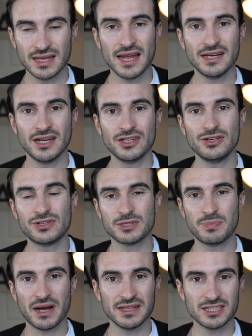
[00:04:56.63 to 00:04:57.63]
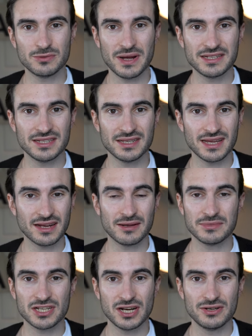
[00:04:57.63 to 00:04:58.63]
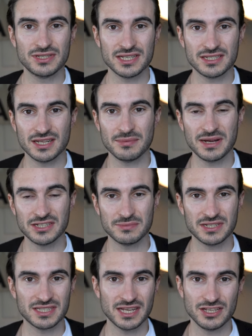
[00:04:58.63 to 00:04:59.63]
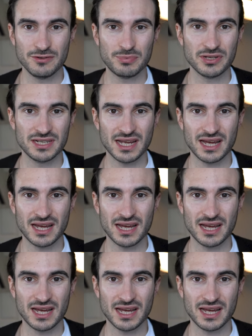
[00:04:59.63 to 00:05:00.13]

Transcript: Then you just buy the sweater that comes closest to the measurements that you put